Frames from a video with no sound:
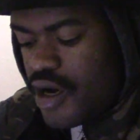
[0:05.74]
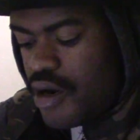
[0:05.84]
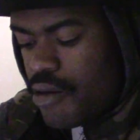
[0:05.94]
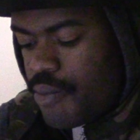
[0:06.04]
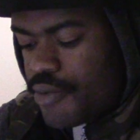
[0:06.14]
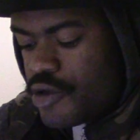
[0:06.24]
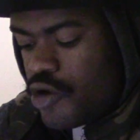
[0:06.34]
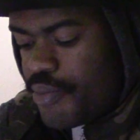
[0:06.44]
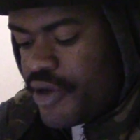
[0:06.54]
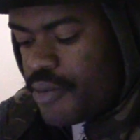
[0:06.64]

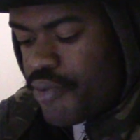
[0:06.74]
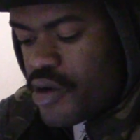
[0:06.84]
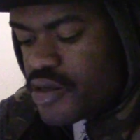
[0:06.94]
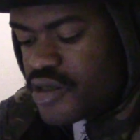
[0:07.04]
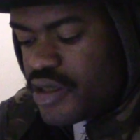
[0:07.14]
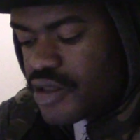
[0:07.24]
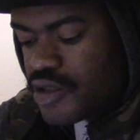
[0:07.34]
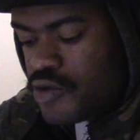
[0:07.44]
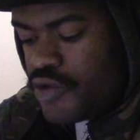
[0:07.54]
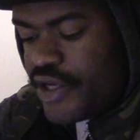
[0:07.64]
being oppressed and
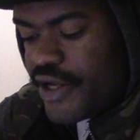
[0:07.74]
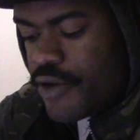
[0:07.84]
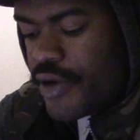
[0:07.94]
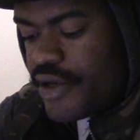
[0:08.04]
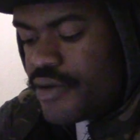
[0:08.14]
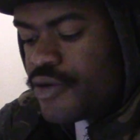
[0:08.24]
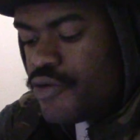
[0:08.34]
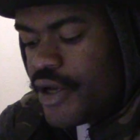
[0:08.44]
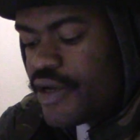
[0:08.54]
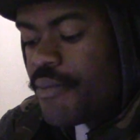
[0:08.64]
excluded here
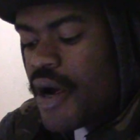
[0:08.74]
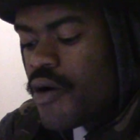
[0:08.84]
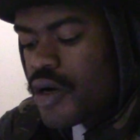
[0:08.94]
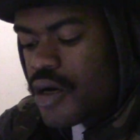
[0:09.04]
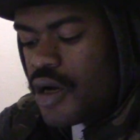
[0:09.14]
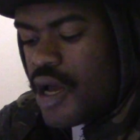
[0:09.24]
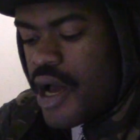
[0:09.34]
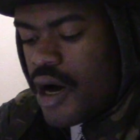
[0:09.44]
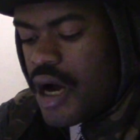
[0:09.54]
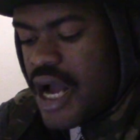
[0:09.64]
in America
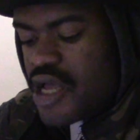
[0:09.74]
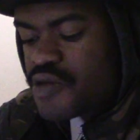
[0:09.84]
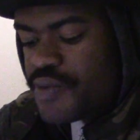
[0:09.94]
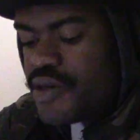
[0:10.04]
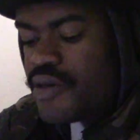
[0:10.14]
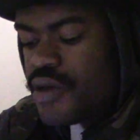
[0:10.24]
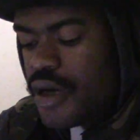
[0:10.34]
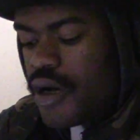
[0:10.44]
has been